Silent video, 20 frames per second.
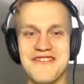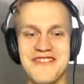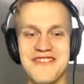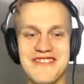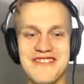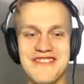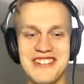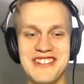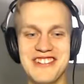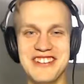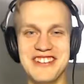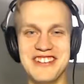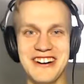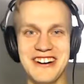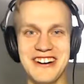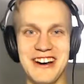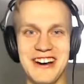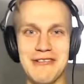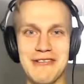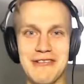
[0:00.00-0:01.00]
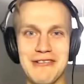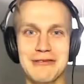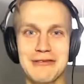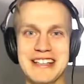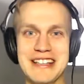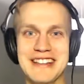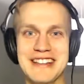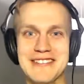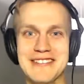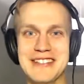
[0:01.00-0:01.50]
is doing really well
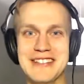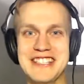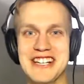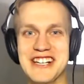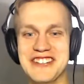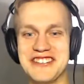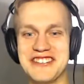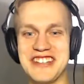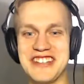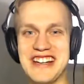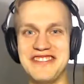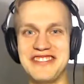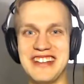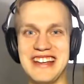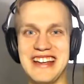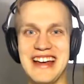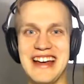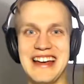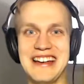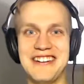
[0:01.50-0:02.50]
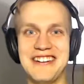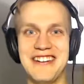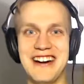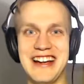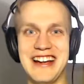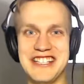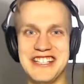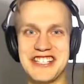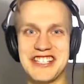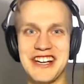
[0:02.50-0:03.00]
with those times at her
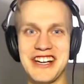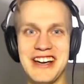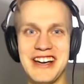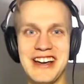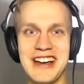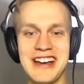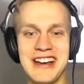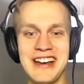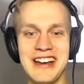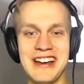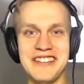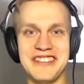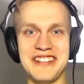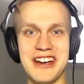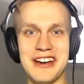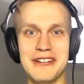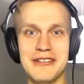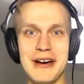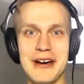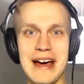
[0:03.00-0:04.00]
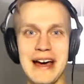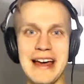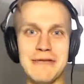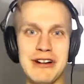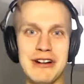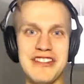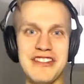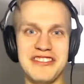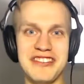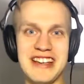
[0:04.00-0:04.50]
age. So, and when
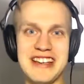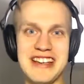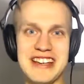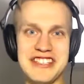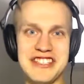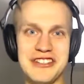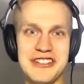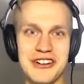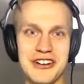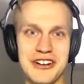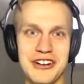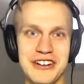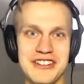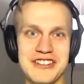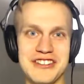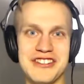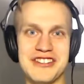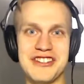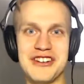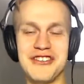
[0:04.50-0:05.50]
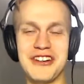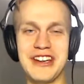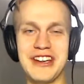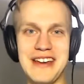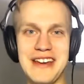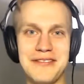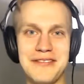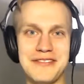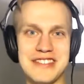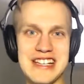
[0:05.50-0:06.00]
you say that your true
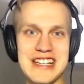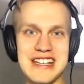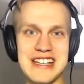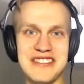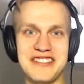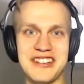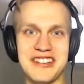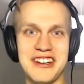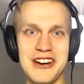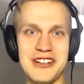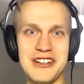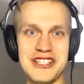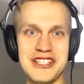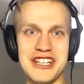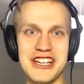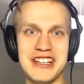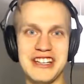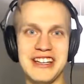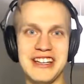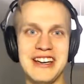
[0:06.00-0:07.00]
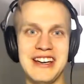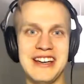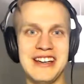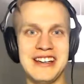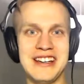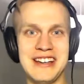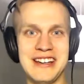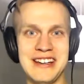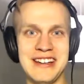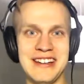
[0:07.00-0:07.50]
gift is coaching,
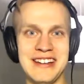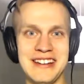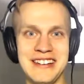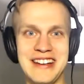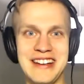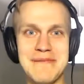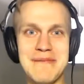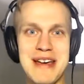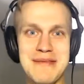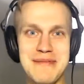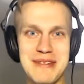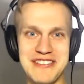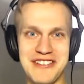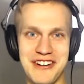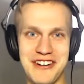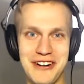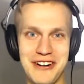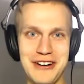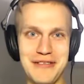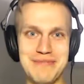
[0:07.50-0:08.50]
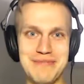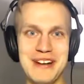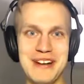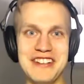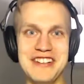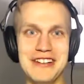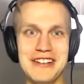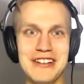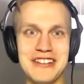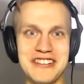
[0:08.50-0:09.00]
that may be true, but
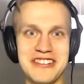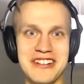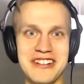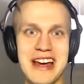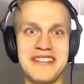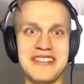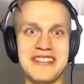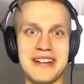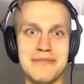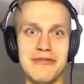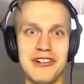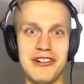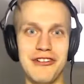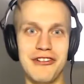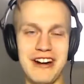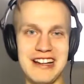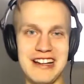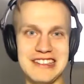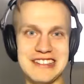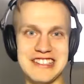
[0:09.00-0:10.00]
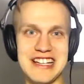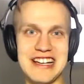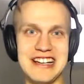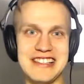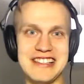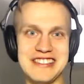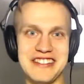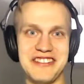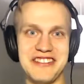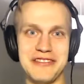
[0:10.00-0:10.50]
you also had some real talent
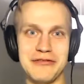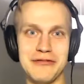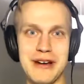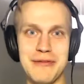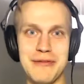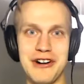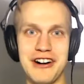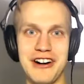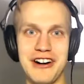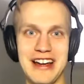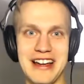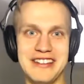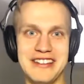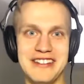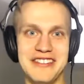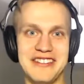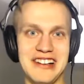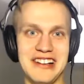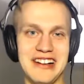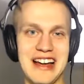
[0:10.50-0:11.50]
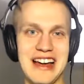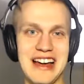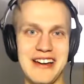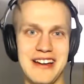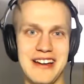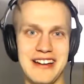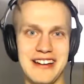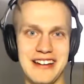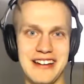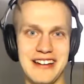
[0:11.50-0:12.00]
as a swimmer and still have,
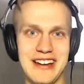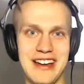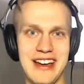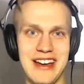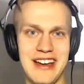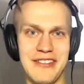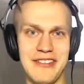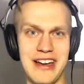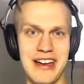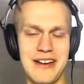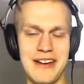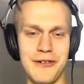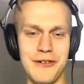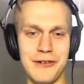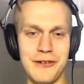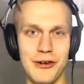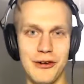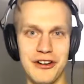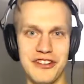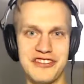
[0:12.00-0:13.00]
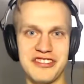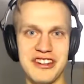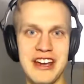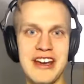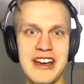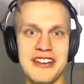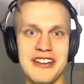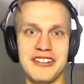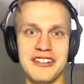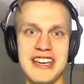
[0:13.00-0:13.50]
of course.
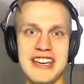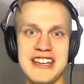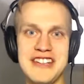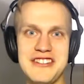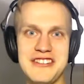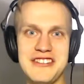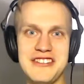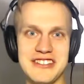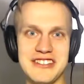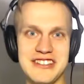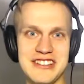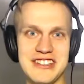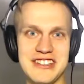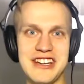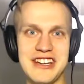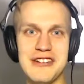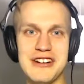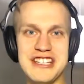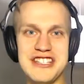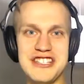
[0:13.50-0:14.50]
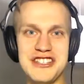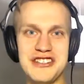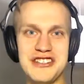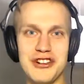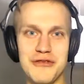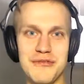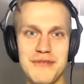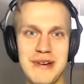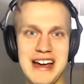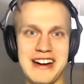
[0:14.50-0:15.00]
So can you go into your
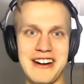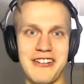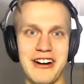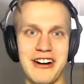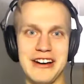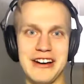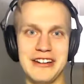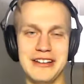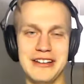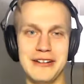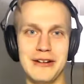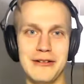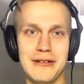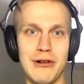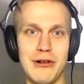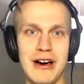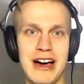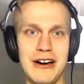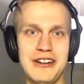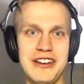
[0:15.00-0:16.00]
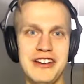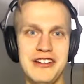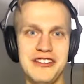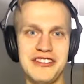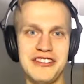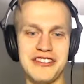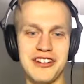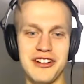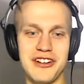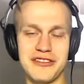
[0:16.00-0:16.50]
background? How did you
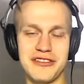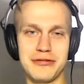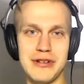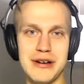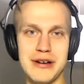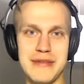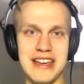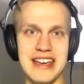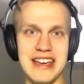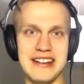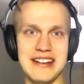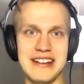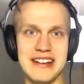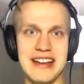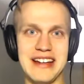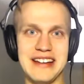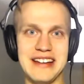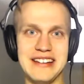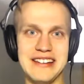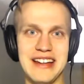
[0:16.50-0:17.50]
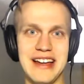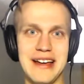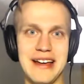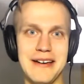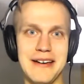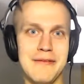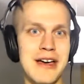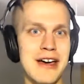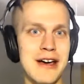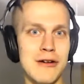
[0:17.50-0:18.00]
start swimming, and
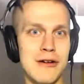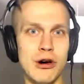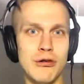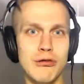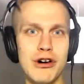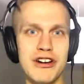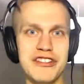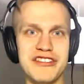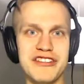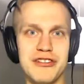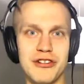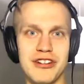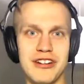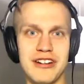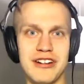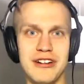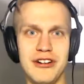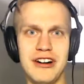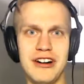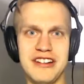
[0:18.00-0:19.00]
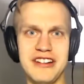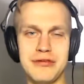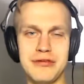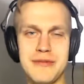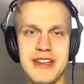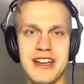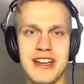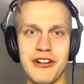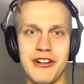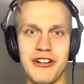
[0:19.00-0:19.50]
what was your early swimming
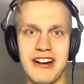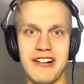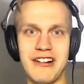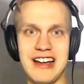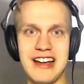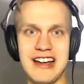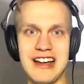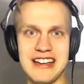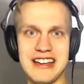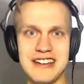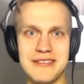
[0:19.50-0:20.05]
career like?